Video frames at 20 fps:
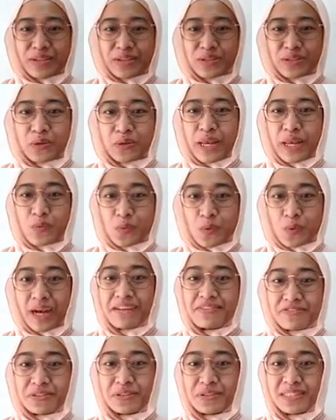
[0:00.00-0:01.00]
So in
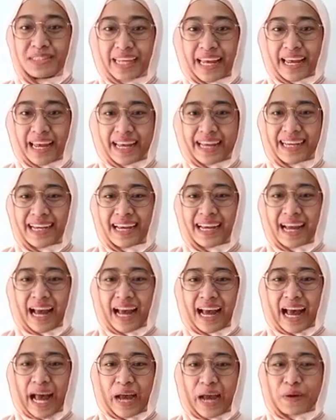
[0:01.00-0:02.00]
one full day,
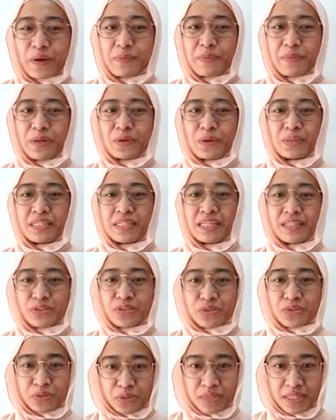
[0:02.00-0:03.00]
I would be coaching
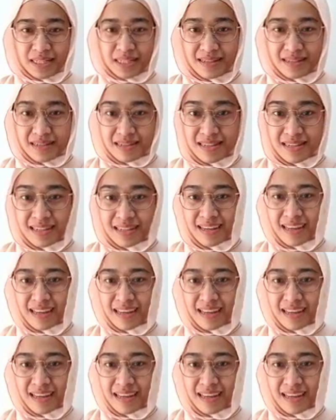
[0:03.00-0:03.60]
students.